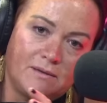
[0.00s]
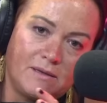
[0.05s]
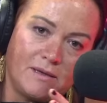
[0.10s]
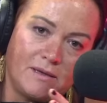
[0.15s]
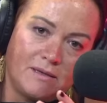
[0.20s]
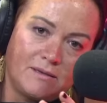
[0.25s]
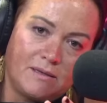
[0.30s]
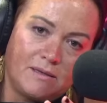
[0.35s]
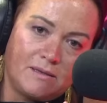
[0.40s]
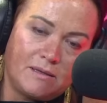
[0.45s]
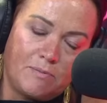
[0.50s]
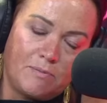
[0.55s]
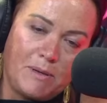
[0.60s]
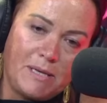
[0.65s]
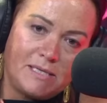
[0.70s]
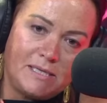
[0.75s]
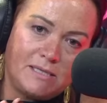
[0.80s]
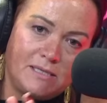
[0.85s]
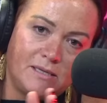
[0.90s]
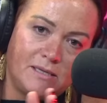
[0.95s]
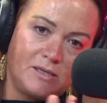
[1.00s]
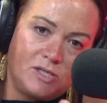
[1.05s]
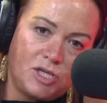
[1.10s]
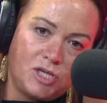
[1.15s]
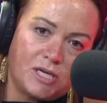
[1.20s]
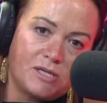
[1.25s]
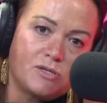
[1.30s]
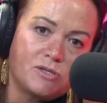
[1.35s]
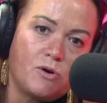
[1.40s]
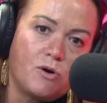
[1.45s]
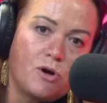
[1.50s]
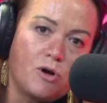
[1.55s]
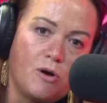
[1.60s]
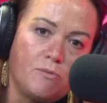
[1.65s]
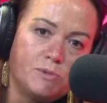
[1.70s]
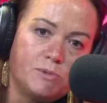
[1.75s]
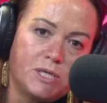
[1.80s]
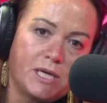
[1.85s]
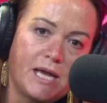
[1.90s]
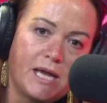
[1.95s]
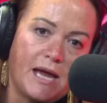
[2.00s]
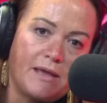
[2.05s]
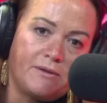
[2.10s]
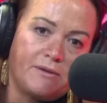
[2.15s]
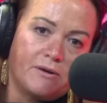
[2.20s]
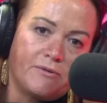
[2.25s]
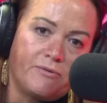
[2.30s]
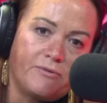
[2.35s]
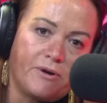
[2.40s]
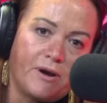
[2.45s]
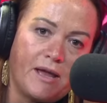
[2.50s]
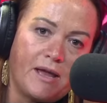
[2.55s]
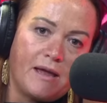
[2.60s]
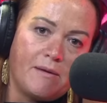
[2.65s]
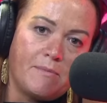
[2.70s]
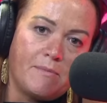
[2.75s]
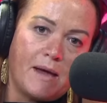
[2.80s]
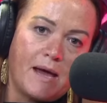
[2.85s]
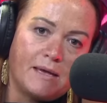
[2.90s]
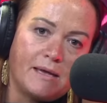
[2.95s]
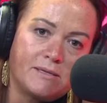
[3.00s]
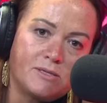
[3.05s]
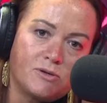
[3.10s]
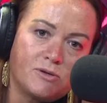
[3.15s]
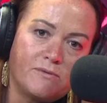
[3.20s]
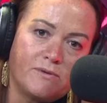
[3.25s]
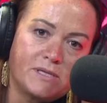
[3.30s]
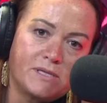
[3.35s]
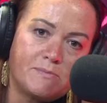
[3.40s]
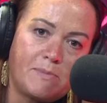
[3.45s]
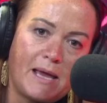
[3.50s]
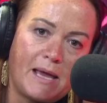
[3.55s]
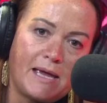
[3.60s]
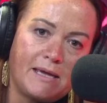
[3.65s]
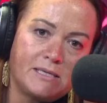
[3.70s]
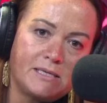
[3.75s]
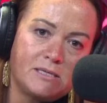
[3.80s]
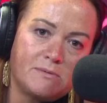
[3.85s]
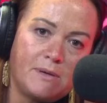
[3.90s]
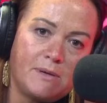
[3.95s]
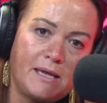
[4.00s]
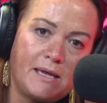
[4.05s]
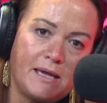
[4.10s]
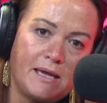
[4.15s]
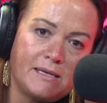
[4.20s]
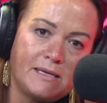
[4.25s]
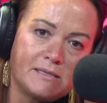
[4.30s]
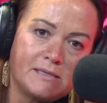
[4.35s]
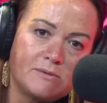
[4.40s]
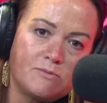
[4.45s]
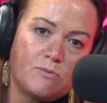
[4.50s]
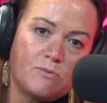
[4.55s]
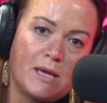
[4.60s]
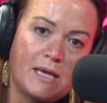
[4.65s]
the the pieces of the jigsaw come together for him and sort of explain to me in as